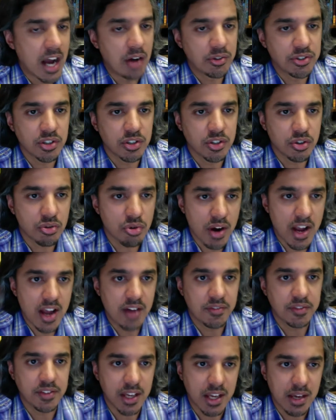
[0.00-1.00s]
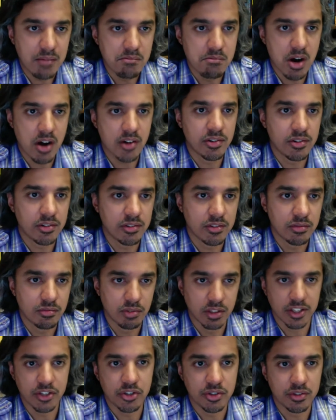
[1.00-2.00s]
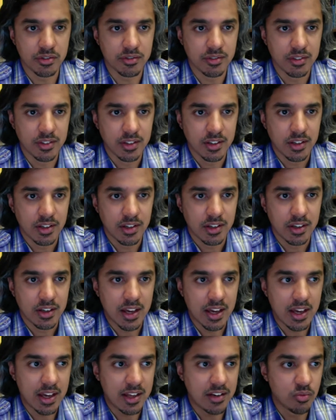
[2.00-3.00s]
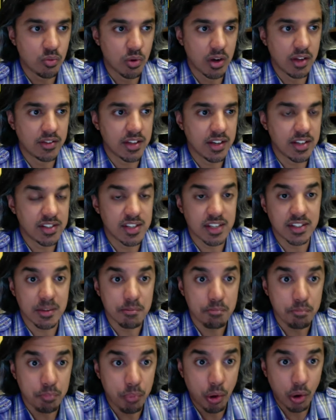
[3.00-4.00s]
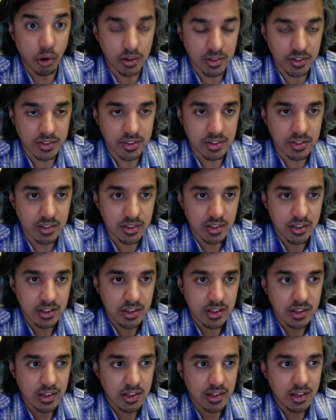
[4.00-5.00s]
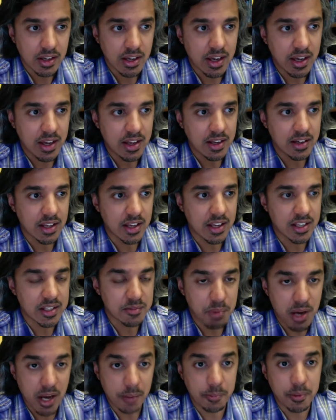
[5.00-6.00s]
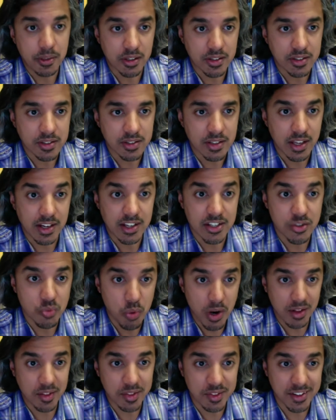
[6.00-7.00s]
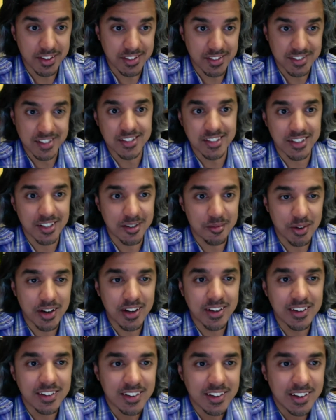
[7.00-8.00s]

to craft a modern religion, and one that is as important and as populous and as wealthy as Islam, right?